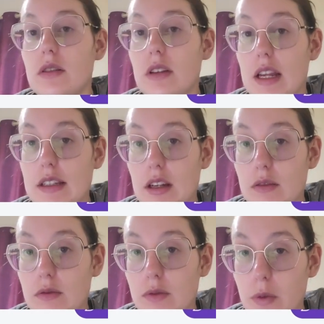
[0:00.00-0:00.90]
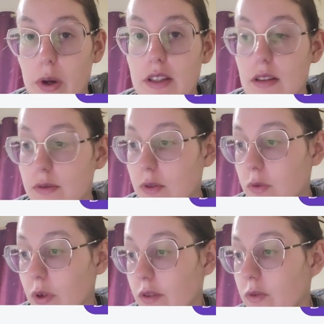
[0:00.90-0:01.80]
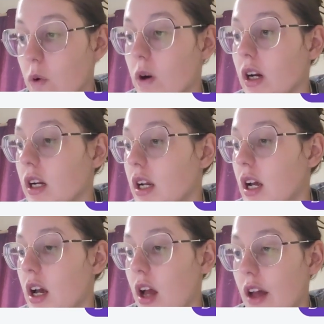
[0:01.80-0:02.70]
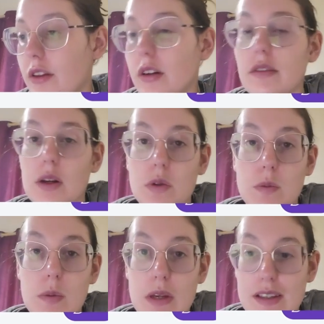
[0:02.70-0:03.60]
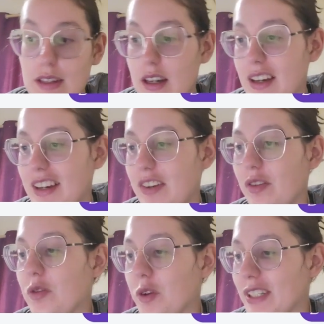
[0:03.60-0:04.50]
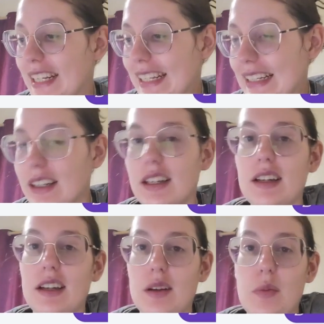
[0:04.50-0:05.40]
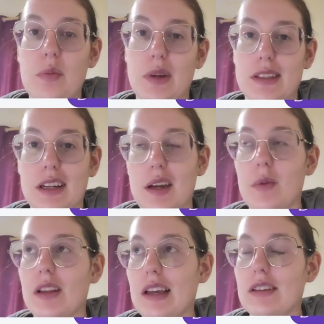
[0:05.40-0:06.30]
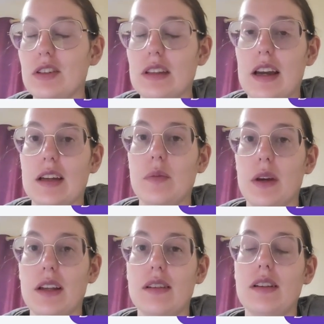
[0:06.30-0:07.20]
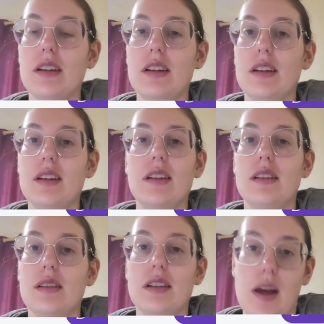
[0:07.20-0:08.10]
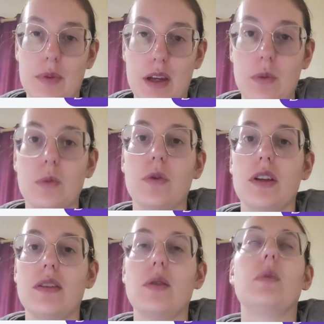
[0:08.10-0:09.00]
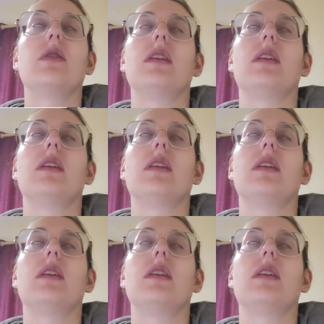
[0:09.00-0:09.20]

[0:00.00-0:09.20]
I'd done Fulbright stuff for 44. That was me being sick for 14. By sick, I mean like just lying in bed, not being able to breathe. So I'm just